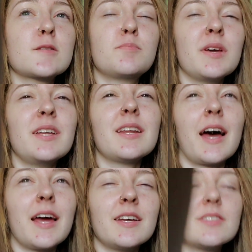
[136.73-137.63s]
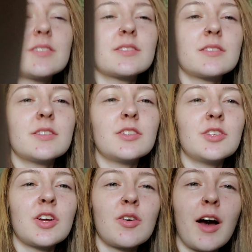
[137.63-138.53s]
be nice, you
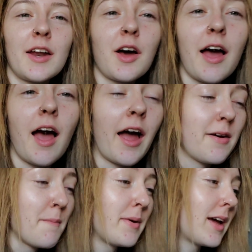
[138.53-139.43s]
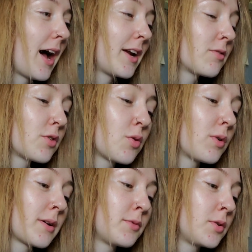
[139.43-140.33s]
know? I admit, I don't know
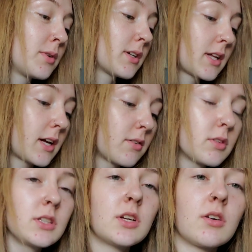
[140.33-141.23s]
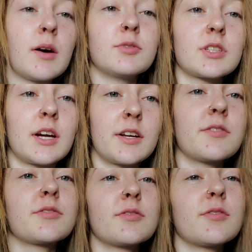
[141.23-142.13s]
what I'm doing. Like, I really don't. I'm just kind
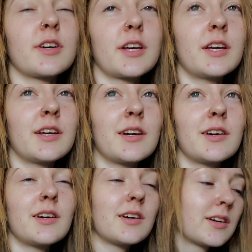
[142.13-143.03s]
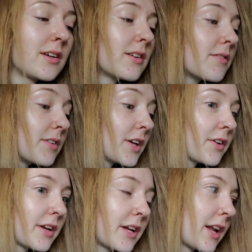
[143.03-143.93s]
of fucking
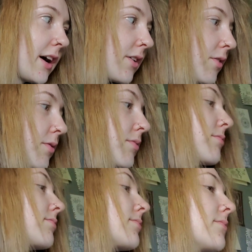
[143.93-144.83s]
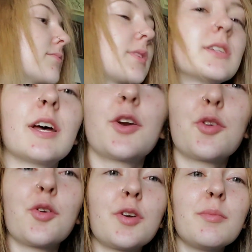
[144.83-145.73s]
figuring it out. Because I don't
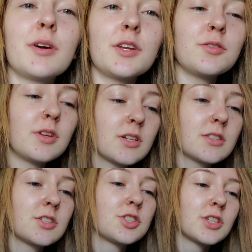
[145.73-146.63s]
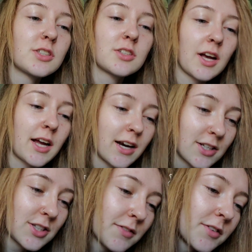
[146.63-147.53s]
know anybody who does this shit, so I kind of
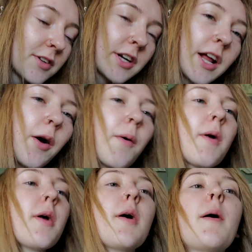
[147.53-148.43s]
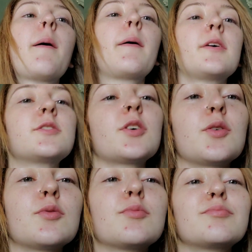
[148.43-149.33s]
just have to figure it out.
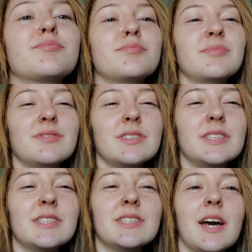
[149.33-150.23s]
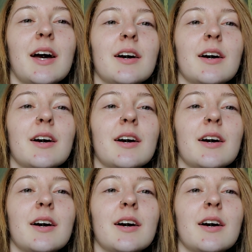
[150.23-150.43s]
So, yeah.